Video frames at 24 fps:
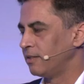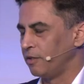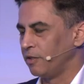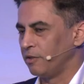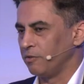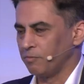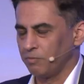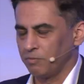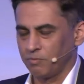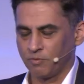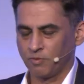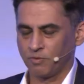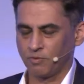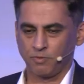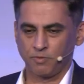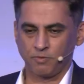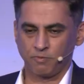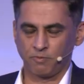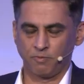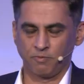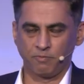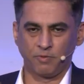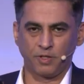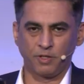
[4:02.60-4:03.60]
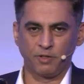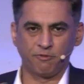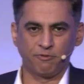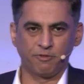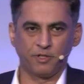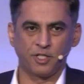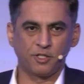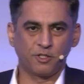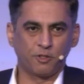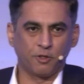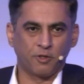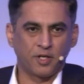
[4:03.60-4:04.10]
you know, when you
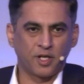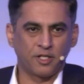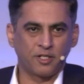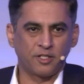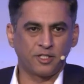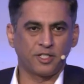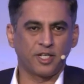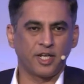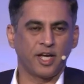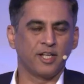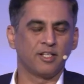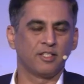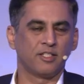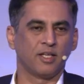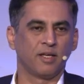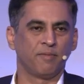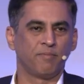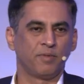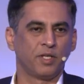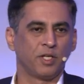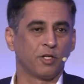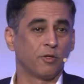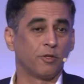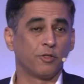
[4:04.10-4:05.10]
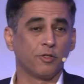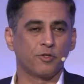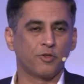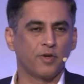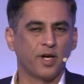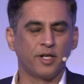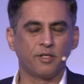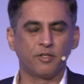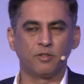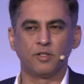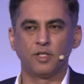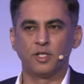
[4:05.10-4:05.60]
first don't understand something or you're
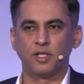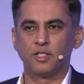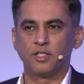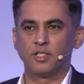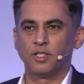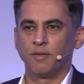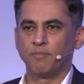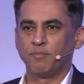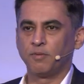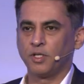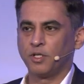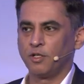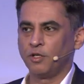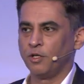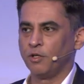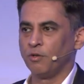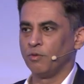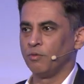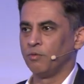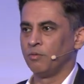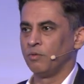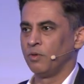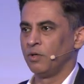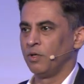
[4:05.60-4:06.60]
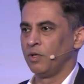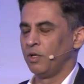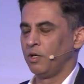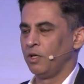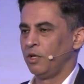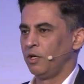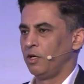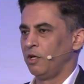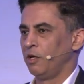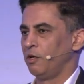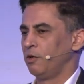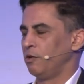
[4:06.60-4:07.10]
trying to learn something new,
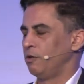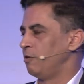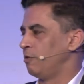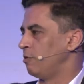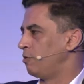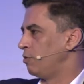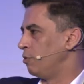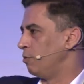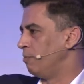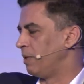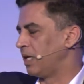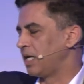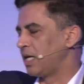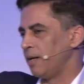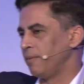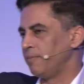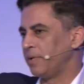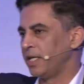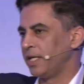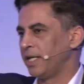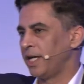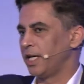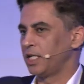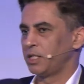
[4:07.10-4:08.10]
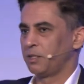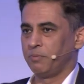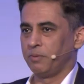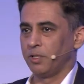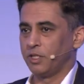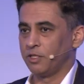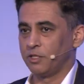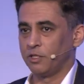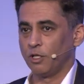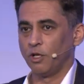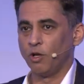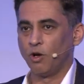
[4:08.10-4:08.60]
to becoming an
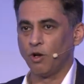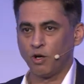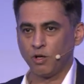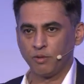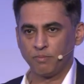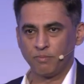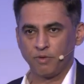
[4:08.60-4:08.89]
expert is a long